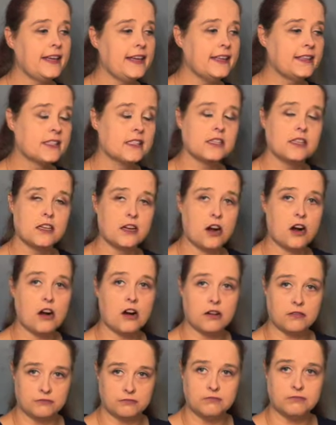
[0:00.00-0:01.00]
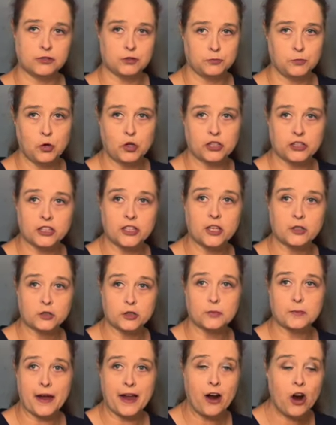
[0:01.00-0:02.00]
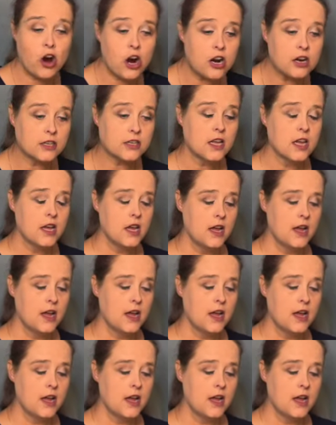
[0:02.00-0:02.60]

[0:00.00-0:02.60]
it's a sport close to my heart.